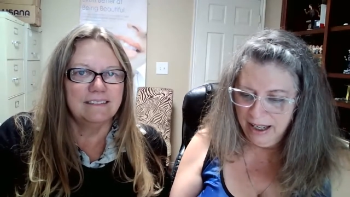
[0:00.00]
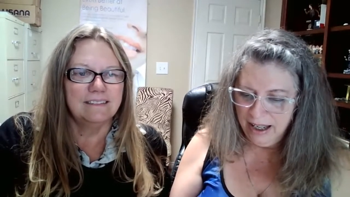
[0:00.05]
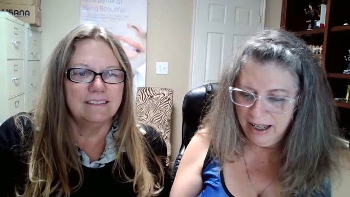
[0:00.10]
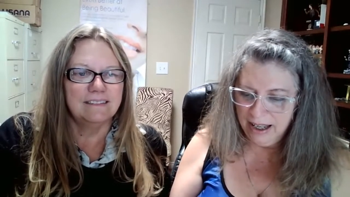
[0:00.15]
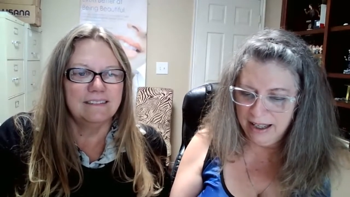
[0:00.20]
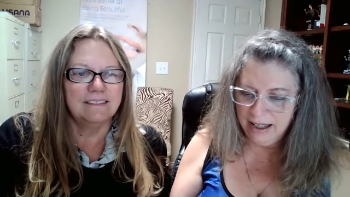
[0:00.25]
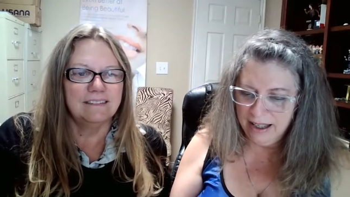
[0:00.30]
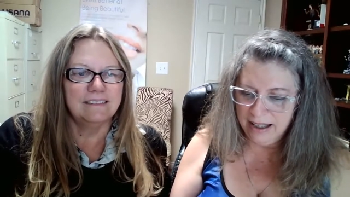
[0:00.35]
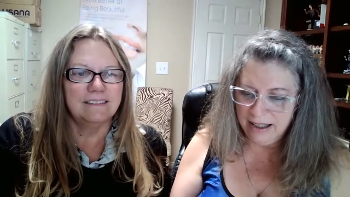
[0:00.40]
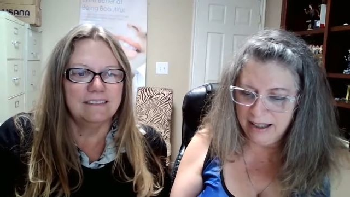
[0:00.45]

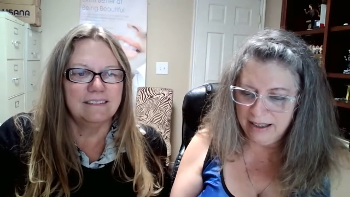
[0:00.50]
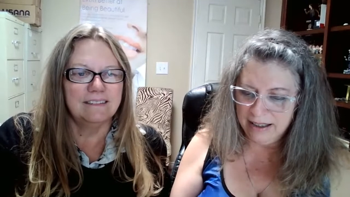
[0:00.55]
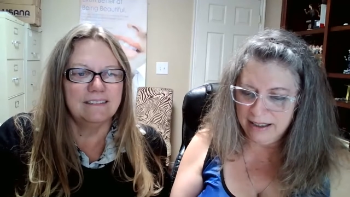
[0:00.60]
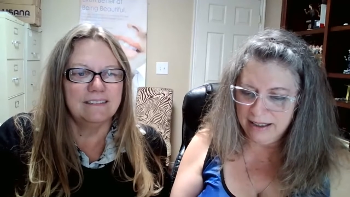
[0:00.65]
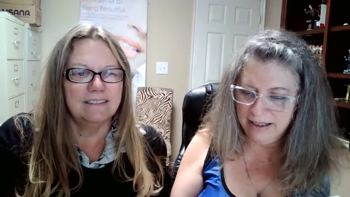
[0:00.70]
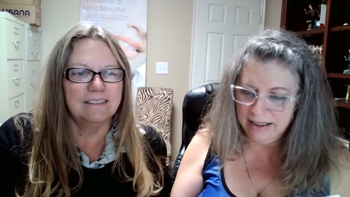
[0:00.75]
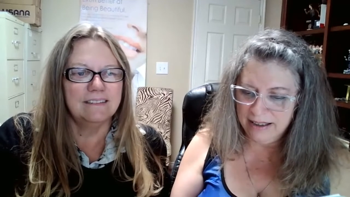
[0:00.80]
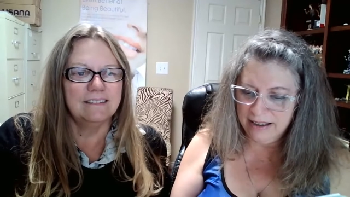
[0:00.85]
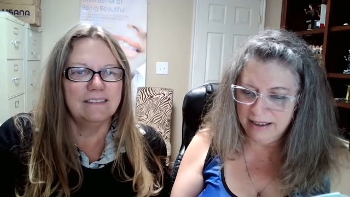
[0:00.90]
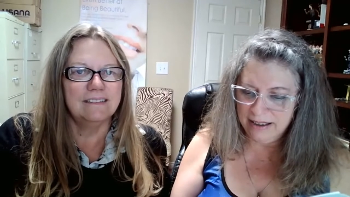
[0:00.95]
Speaker 1: Uh,
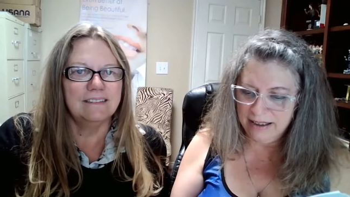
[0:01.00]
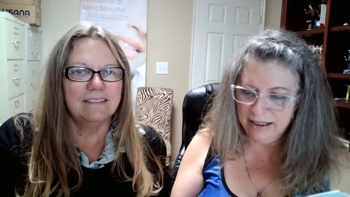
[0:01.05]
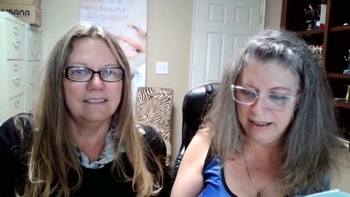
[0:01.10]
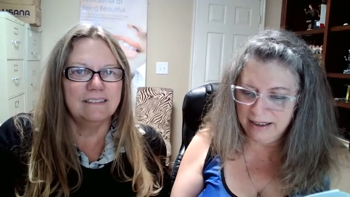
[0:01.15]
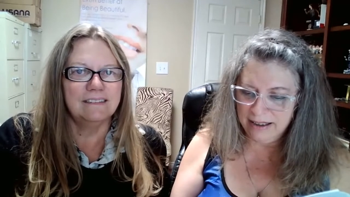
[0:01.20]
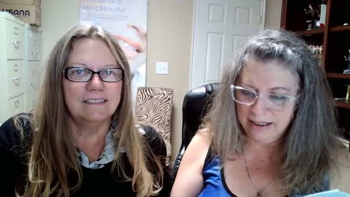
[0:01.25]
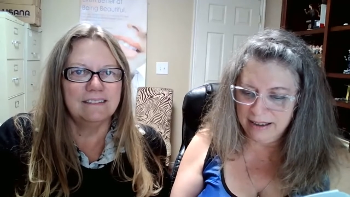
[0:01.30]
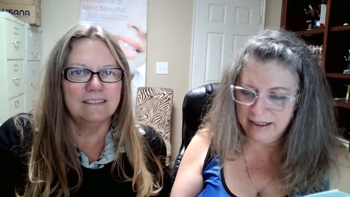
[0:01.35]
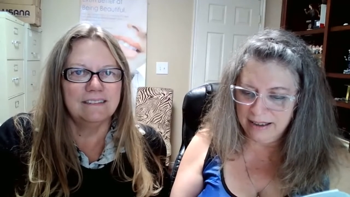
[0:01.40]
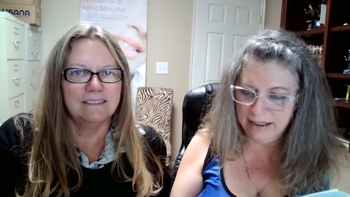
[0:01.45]

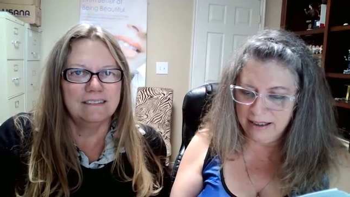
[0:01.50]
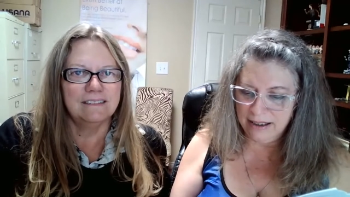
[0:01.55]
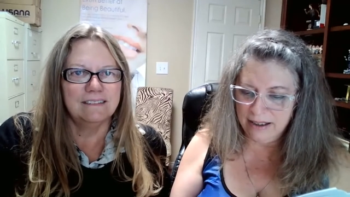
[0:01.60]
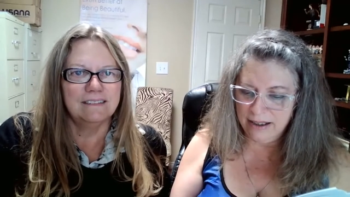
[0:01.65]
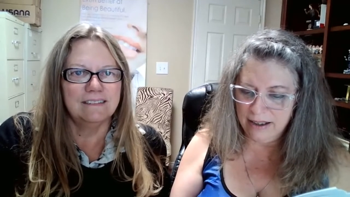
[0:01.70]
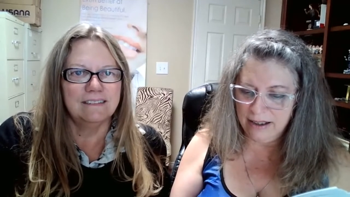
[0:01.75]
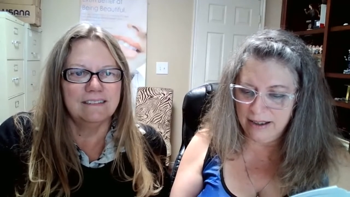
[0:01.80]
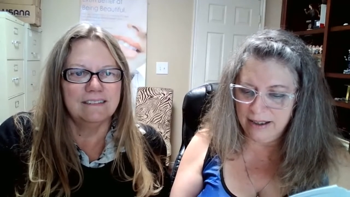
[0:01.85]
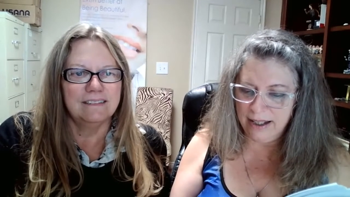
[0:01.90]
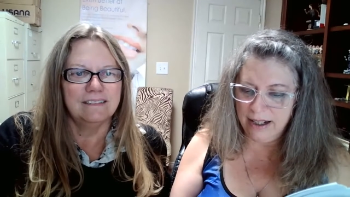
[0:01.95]

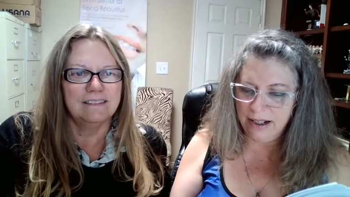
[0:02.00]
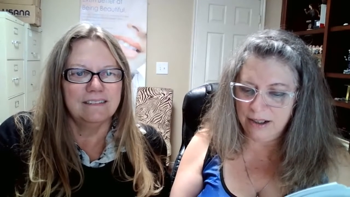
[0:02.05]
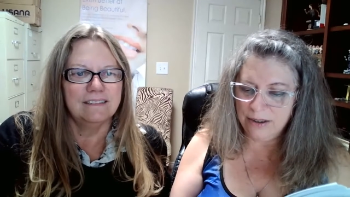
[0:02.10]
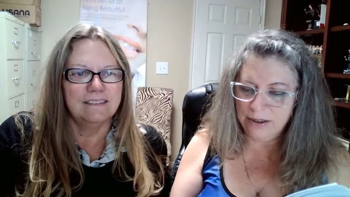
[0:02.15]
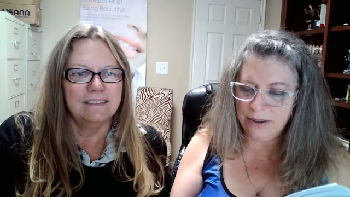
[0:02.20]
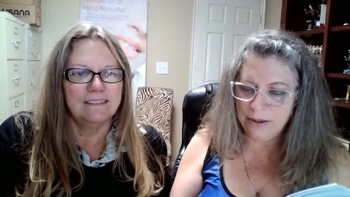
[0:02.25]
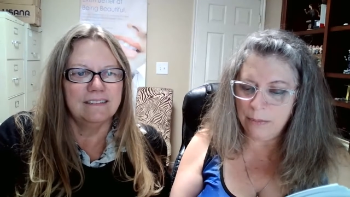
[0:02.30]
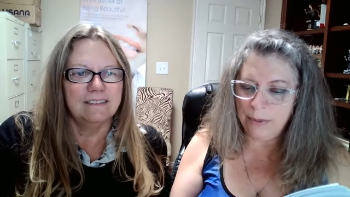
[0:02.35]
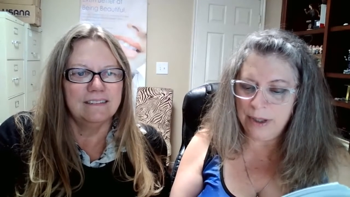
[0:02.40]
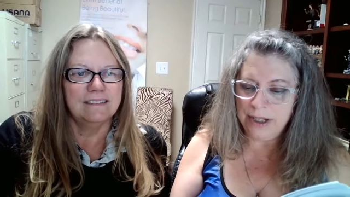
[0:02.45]

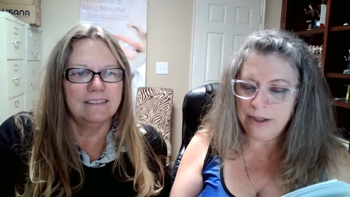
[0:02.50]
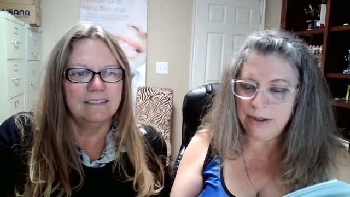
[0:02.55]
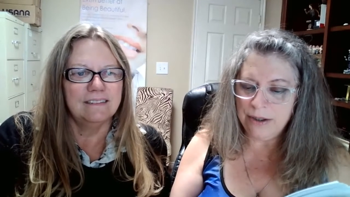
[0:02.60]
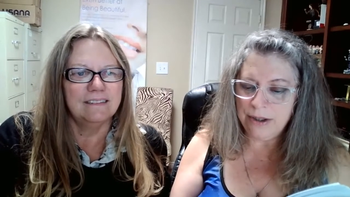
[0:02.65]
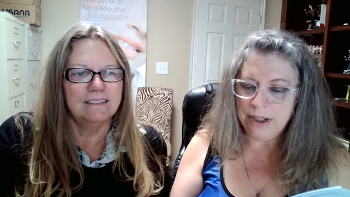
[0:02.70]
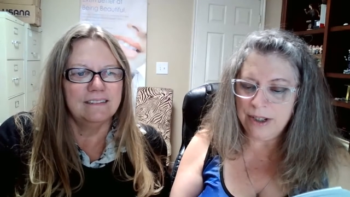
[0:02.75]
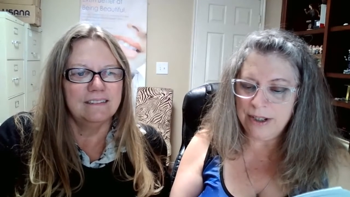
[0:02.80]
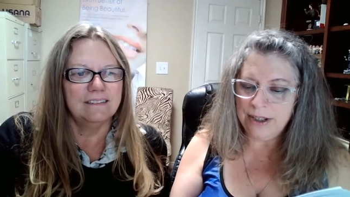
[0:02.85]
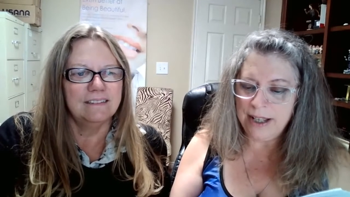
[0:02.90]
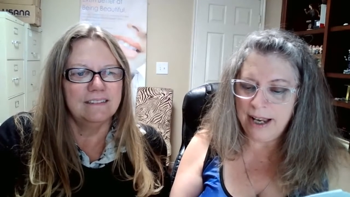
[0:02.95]
there's
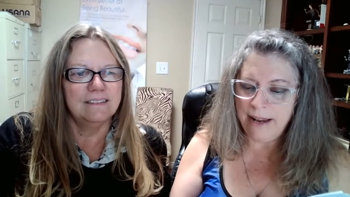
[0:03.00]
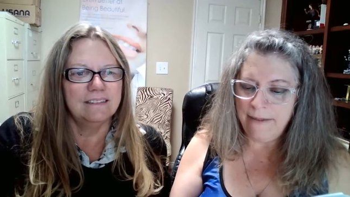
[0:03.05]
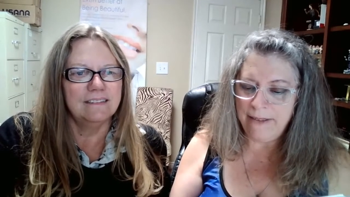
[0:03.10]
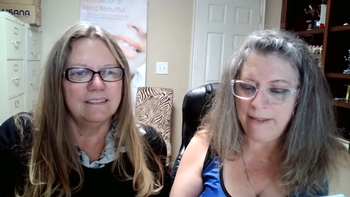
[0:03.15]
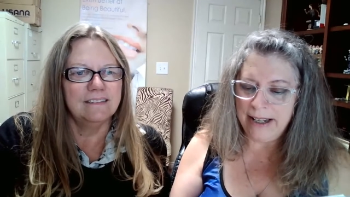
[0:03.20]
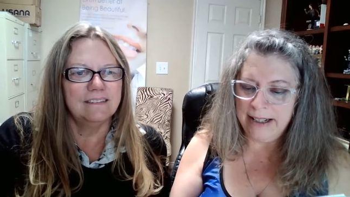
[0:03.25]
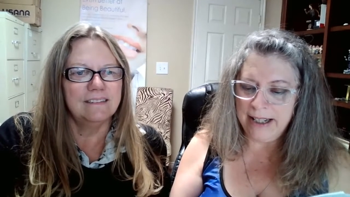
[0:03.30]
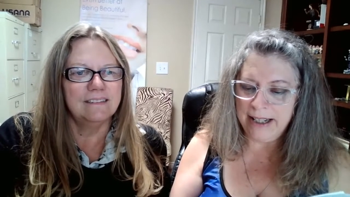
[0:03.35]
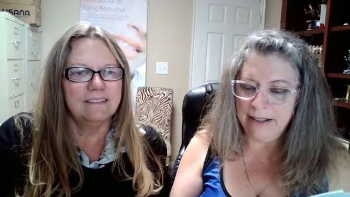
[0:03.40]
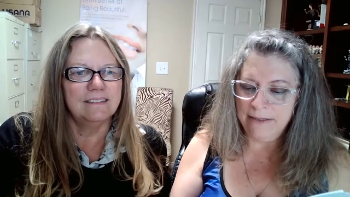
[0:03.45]
researchers have
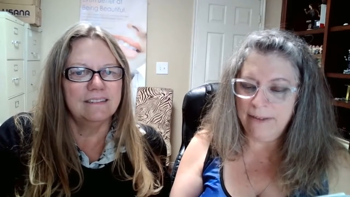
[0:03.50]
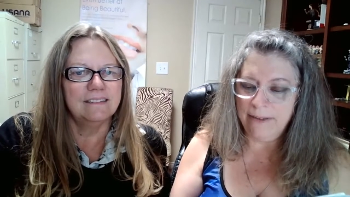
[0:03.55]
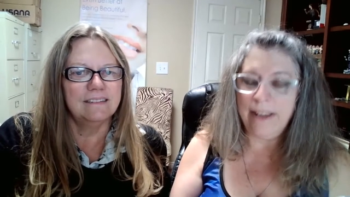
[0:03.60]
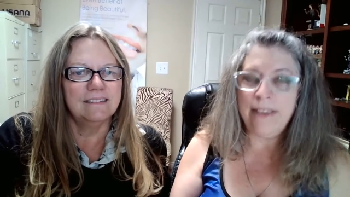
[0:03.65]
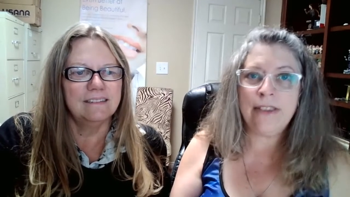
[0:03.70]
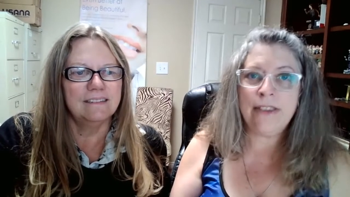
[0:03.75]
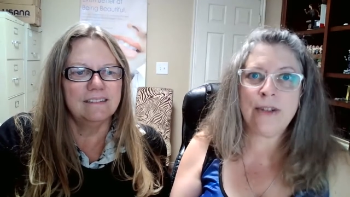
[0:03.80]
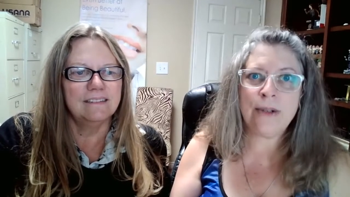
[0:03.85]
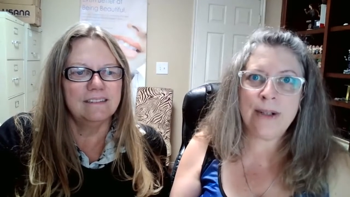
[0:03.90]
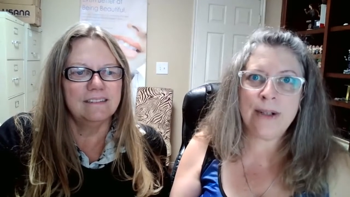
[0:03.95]

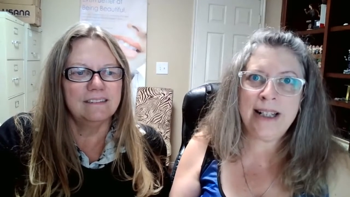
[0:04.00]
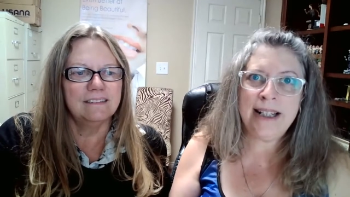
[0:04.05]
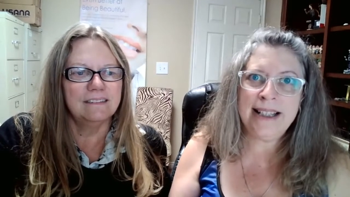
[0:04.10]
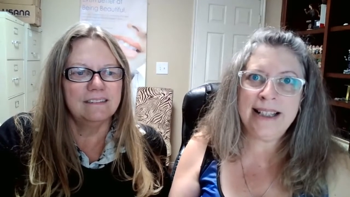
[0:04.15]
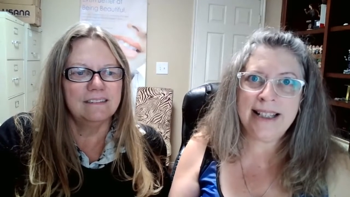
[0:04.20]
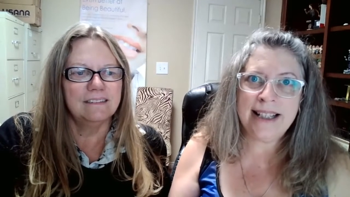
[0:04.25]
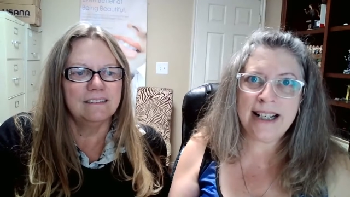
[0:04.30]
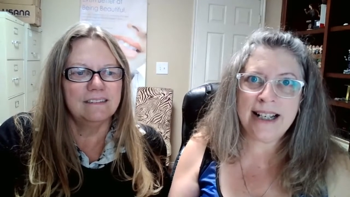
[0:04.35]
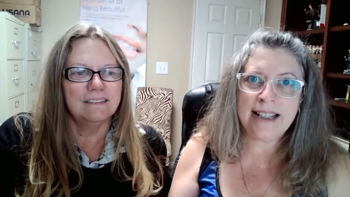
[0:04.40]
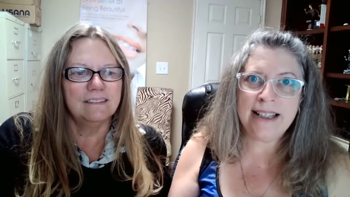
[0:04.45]
identified
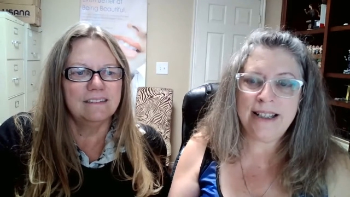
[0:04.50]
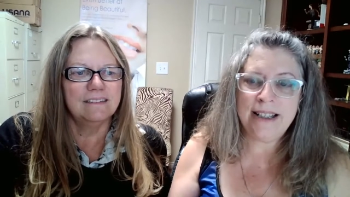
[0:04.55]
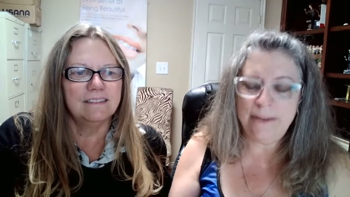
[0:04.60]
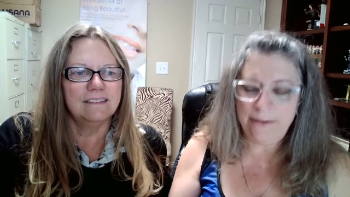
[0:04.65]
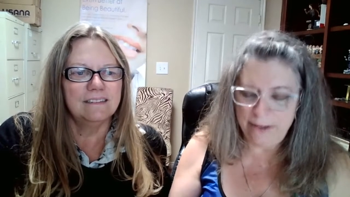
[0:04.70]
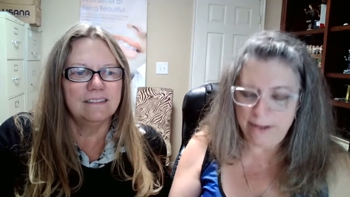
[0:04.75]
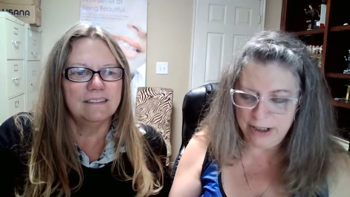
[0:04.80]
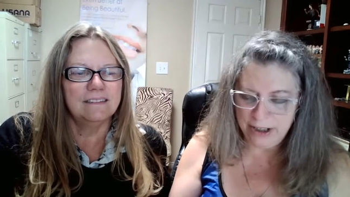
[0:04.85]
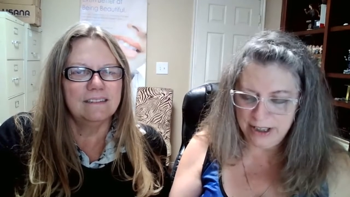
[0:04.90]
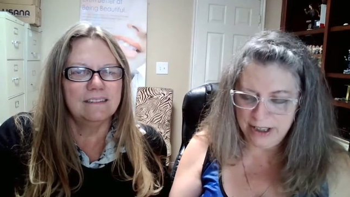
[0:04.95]
36
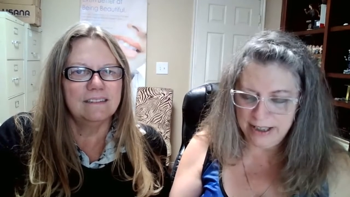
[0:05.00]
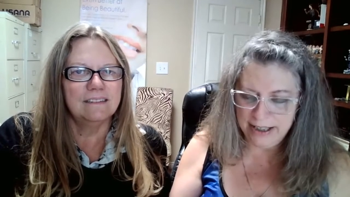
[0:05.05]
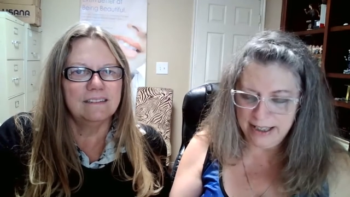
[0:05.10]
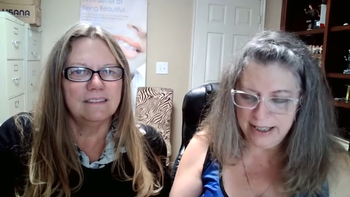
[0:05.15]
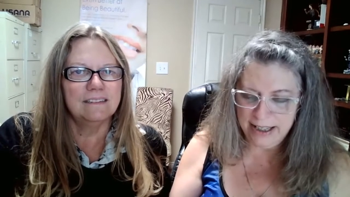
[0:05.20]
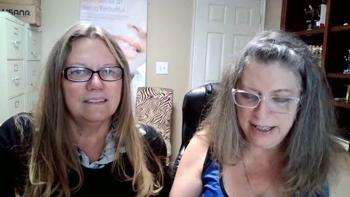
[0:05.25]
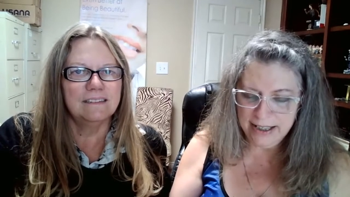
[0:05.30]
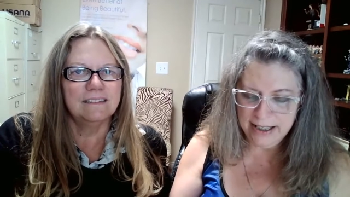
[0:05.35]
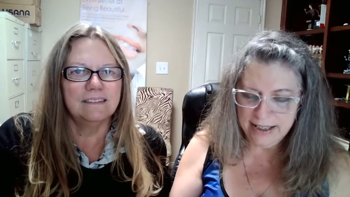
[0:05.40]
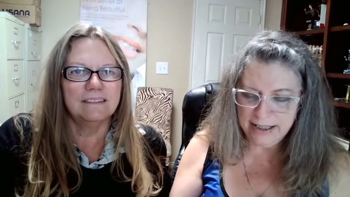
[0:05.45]

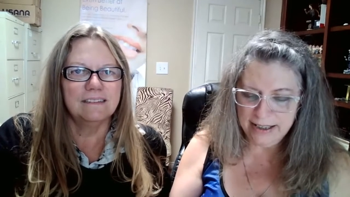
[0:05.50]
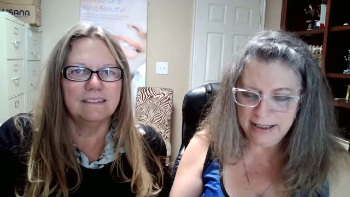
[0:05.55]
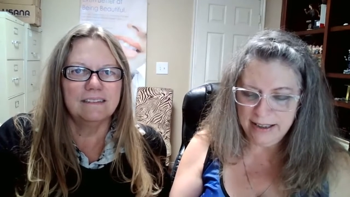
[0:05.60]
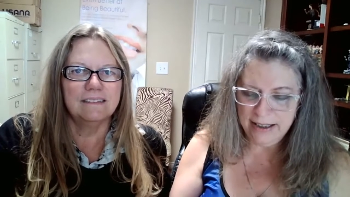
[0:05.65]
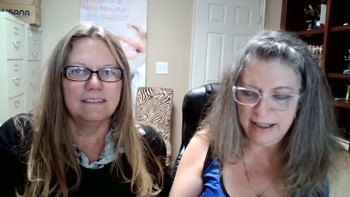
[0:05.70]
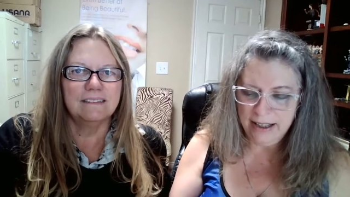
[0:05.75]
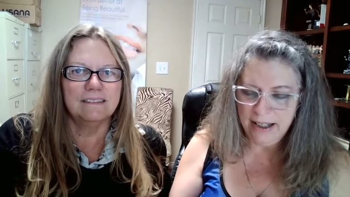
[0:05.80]
deficiencies